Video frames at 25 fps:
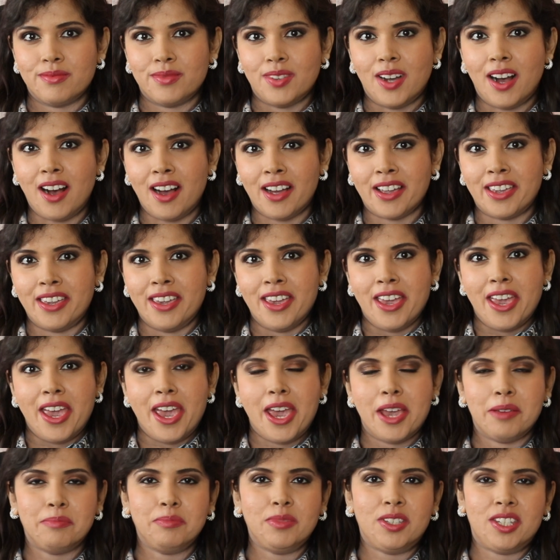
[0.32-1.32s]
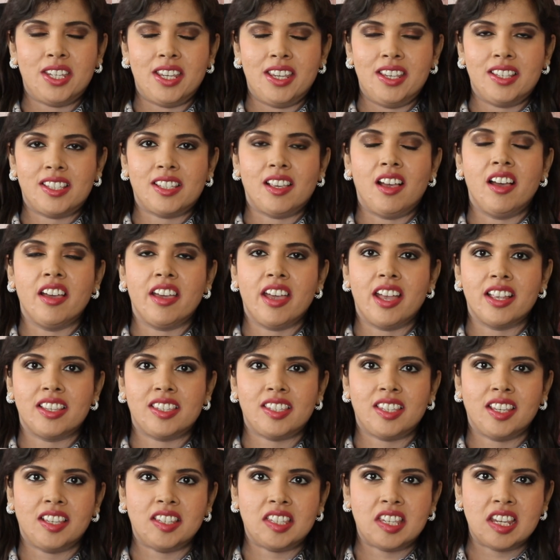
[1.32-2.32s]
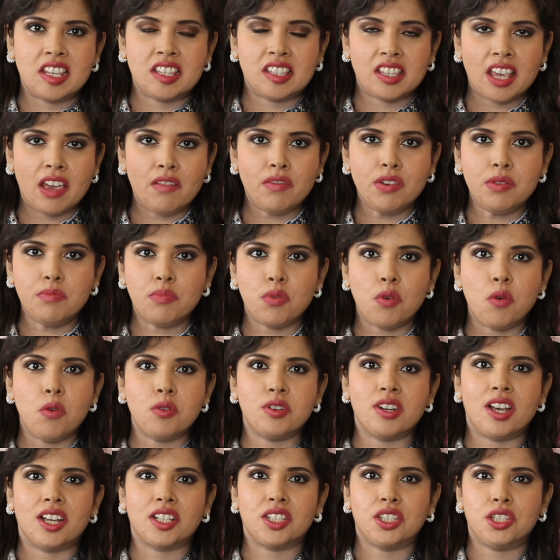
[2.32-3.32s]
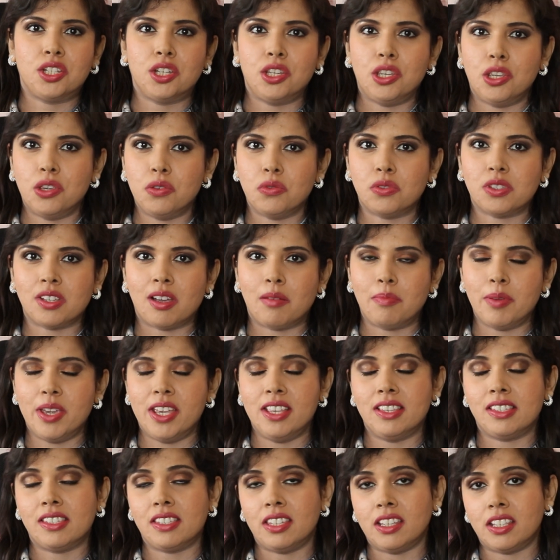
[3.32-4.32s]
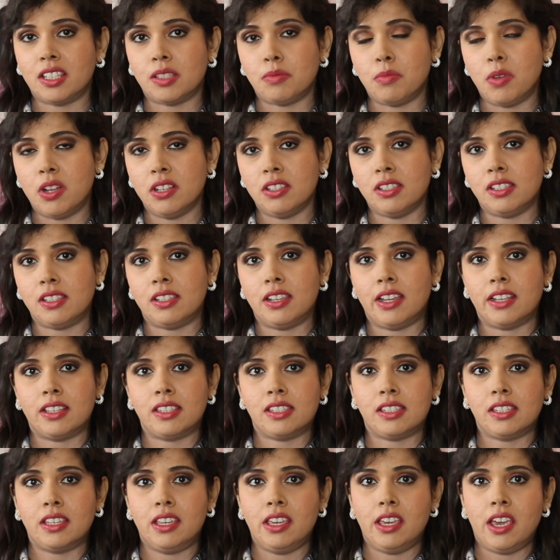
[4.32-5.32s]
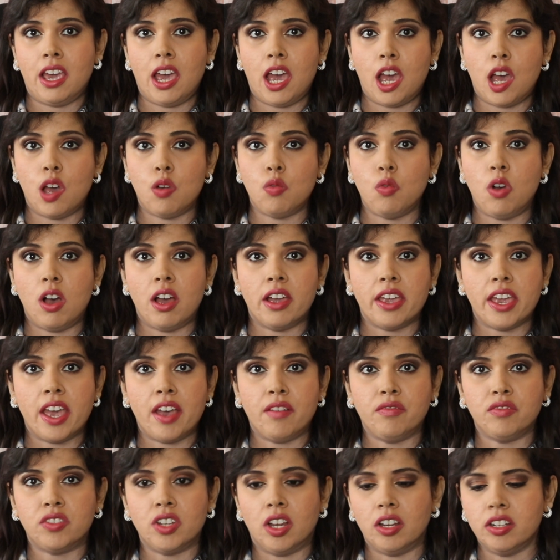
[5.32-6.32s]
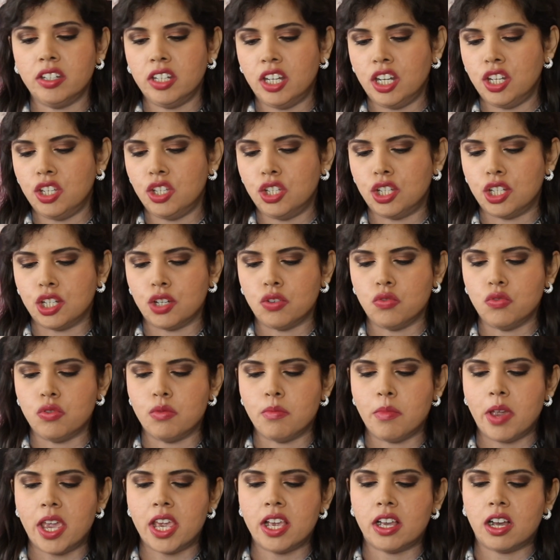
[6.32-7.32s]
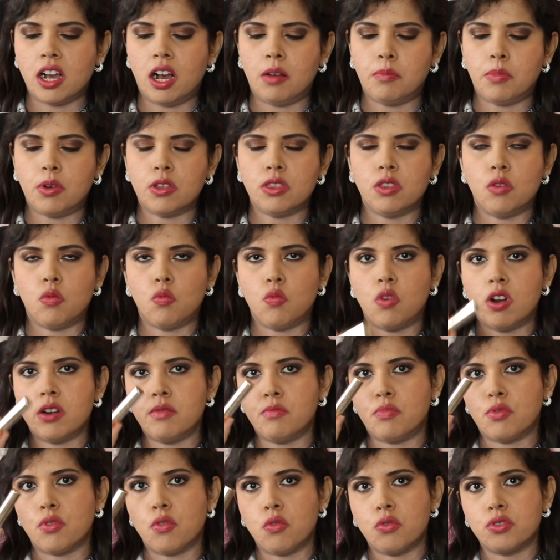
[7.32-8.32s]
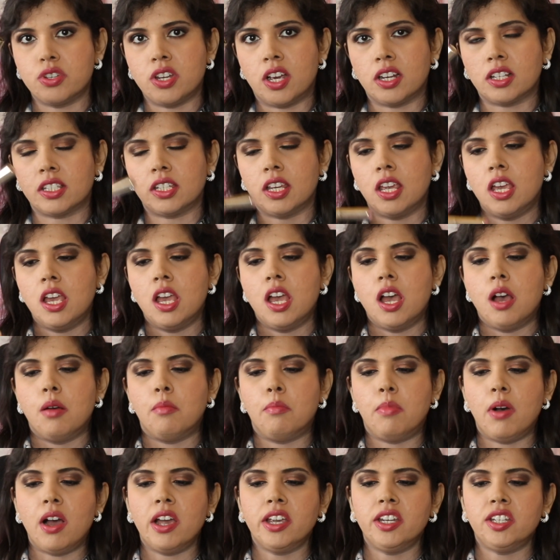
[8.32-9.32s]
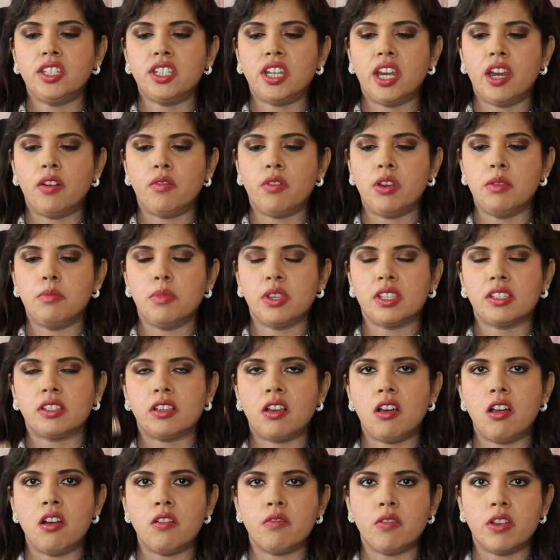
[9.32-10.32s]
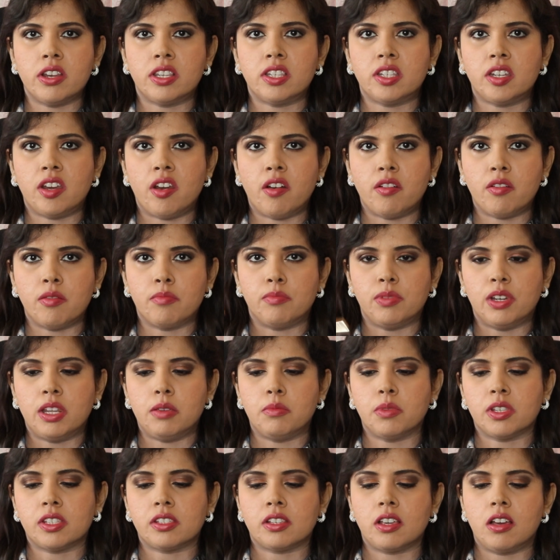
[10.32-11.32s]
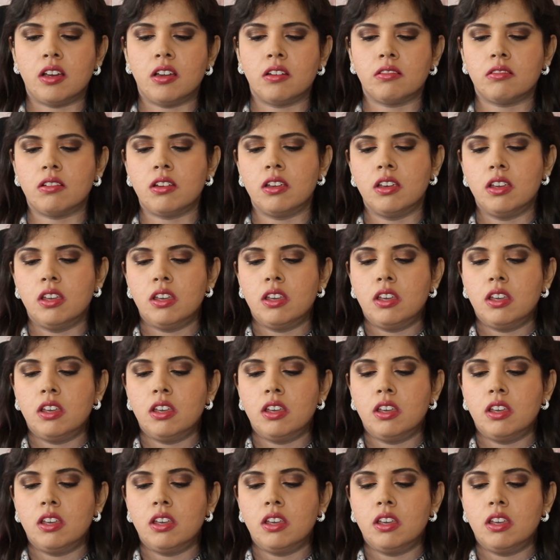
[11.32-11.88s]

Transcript: Hi, empties. I had sixty-seven products to use up in six months. Let's see how I have done in June. Makeup, the one product. By Terry mascara, terribly mascara.